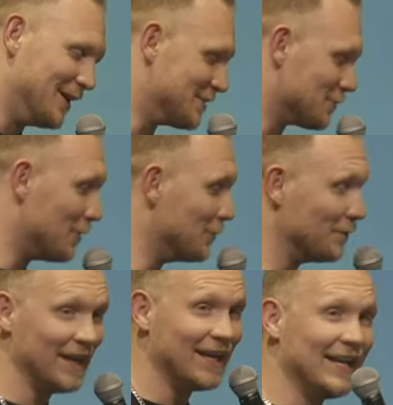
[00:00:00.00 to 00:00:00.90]
What is wrong
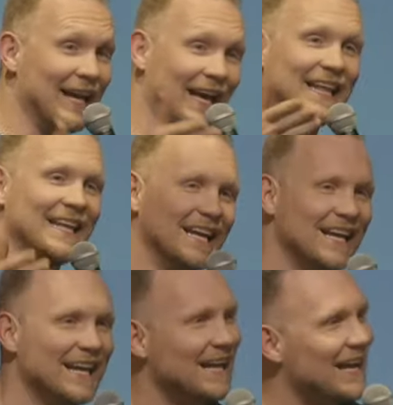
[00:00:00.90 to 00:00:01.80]
with me?
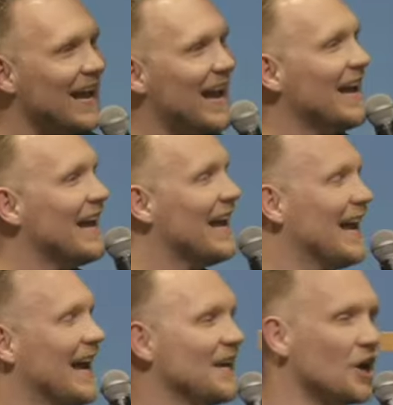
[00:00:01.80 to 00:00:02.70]
And, and,
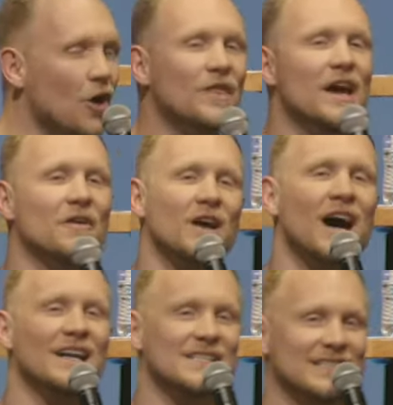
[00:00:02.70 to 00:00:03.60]
and go there if
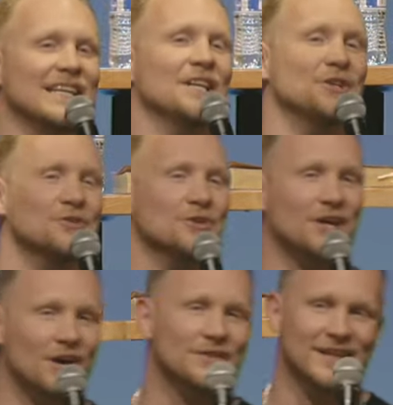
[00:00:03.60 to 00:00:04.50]
God is leading you
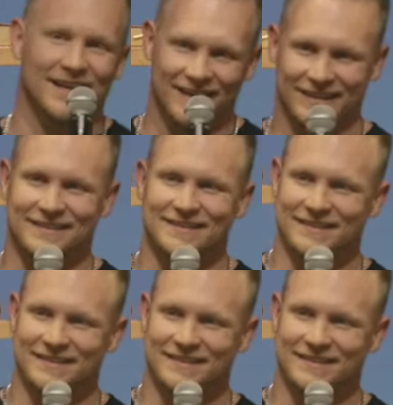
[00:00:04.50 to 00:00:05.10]
to go there.